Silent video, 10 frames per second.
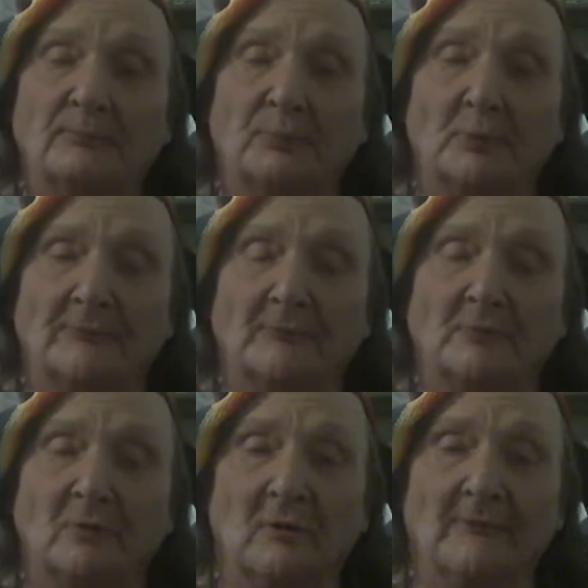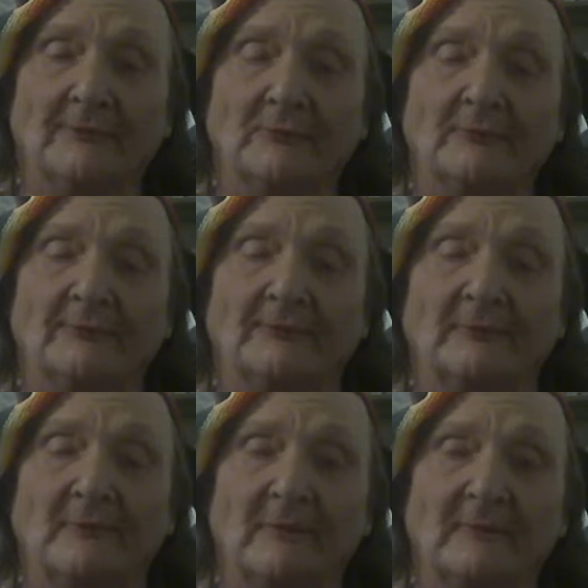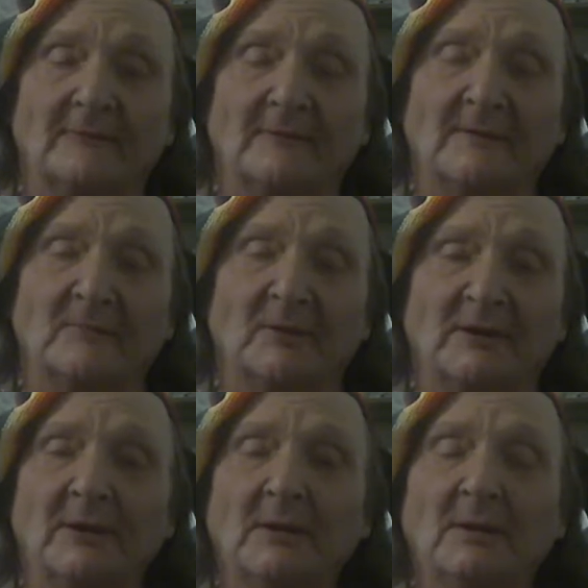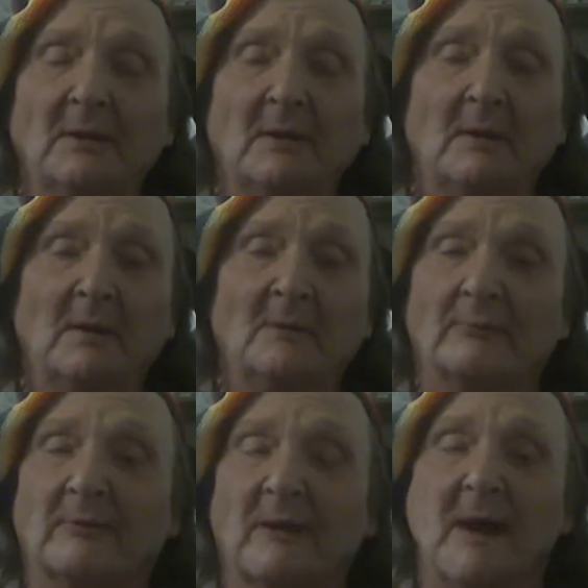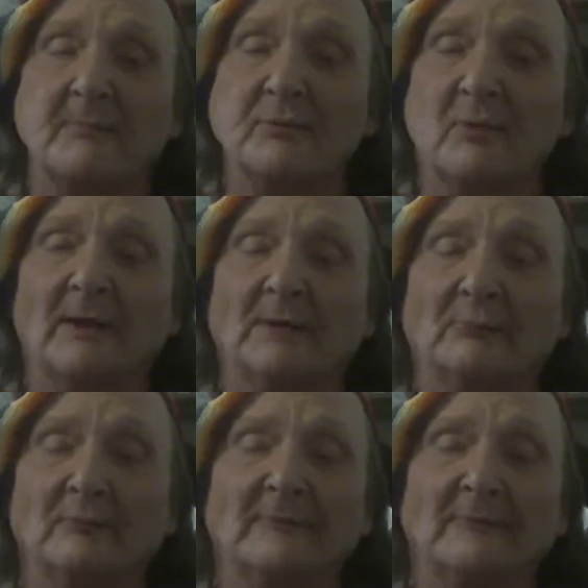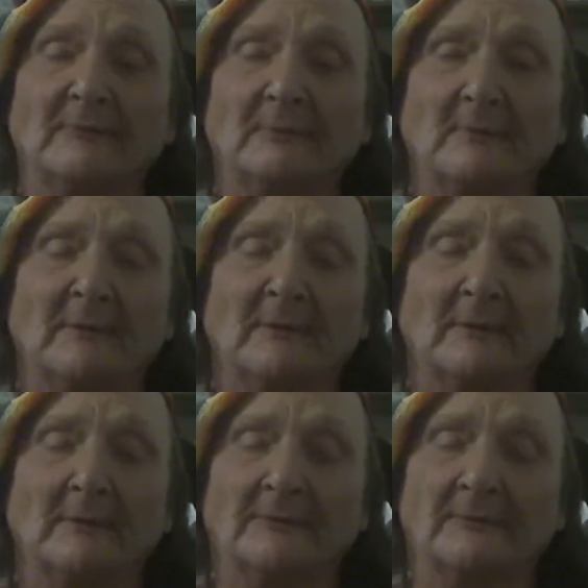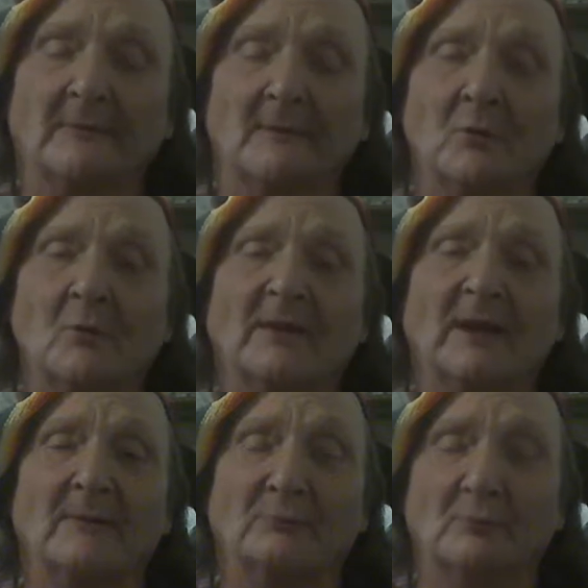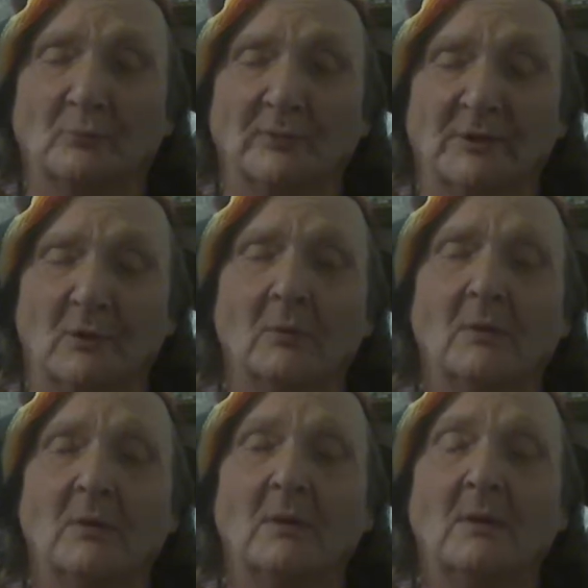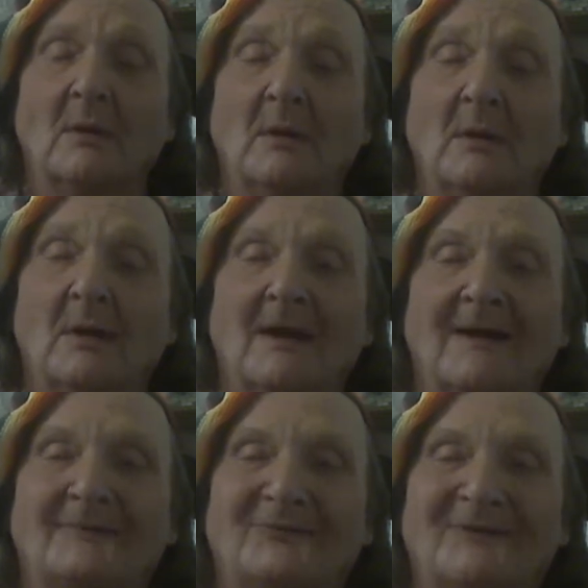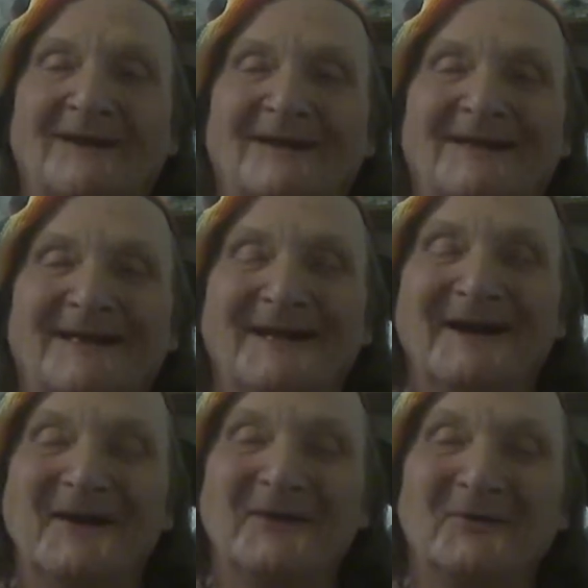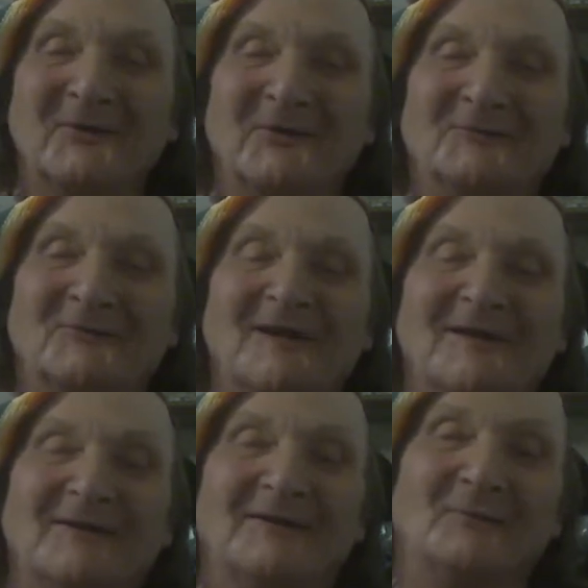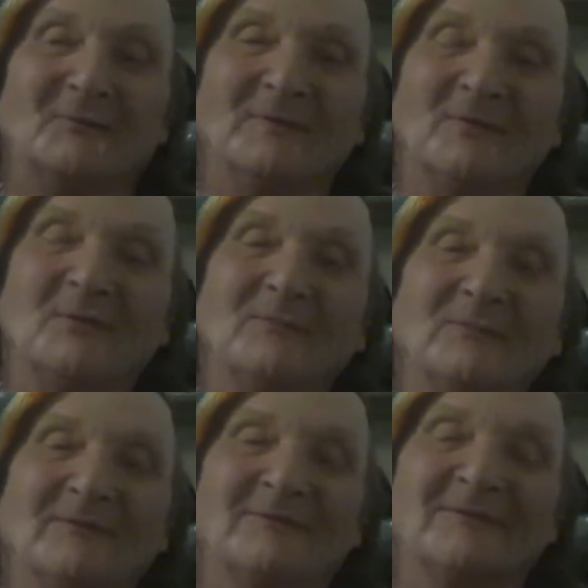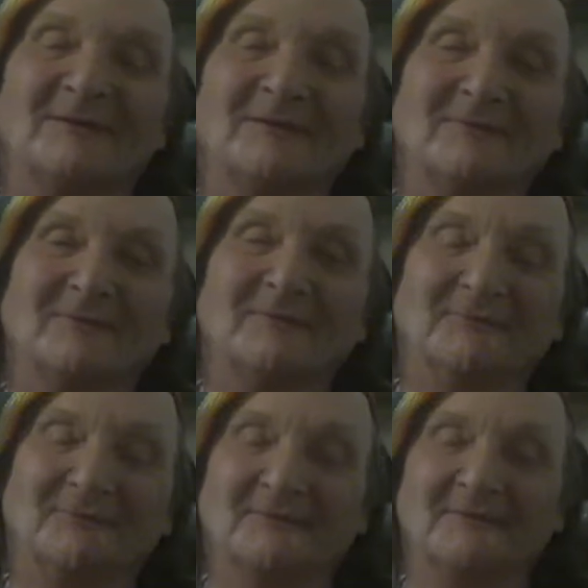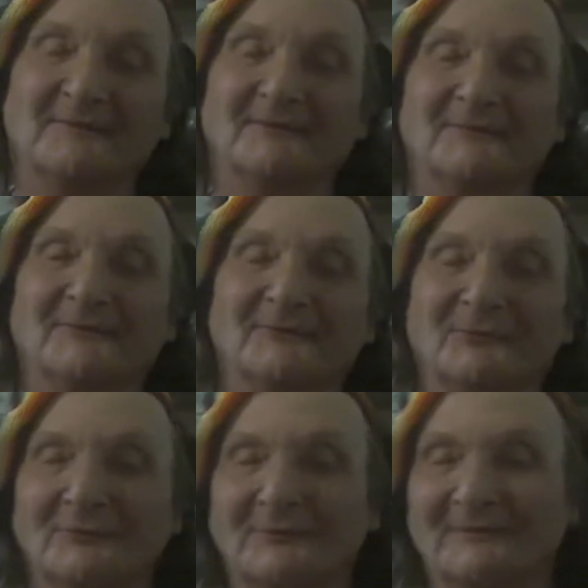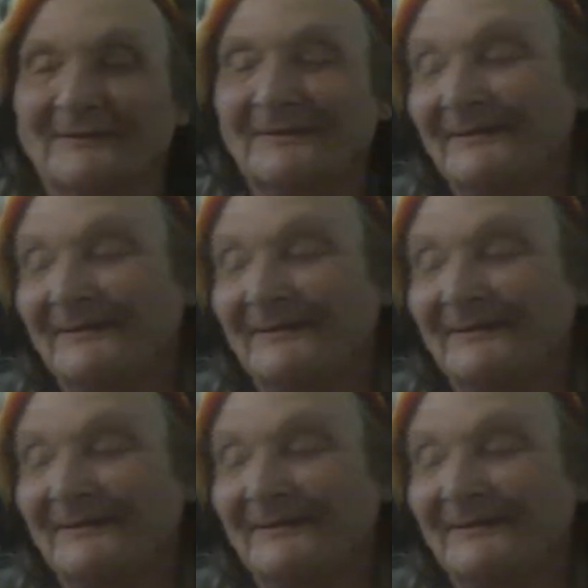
personal lawsuits against anybody or copyright infringement or any other shit. I'm going after a RICO. I'm going to try and get a RICO investigation instituted.